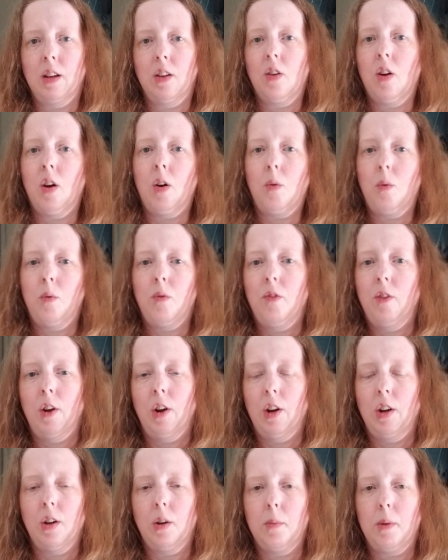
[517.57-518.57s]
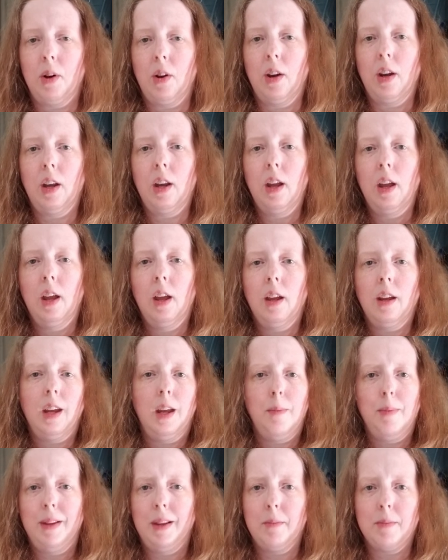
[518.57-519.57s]
They're all very good about it,
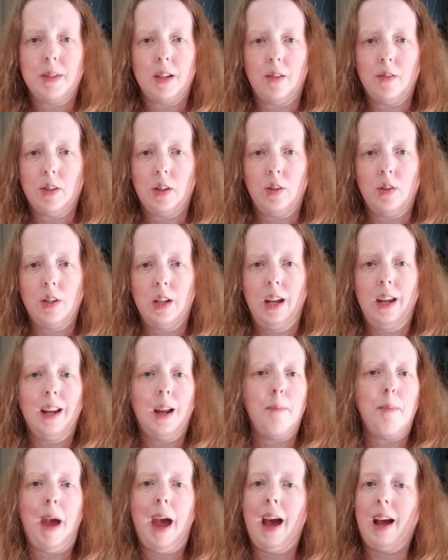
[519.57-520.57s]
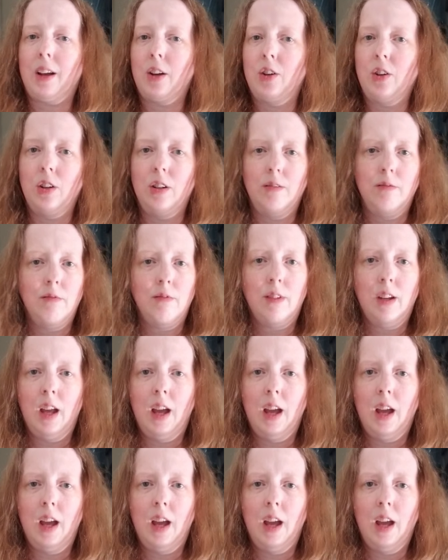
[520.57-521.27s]
keeping themselves entertained. I pack good.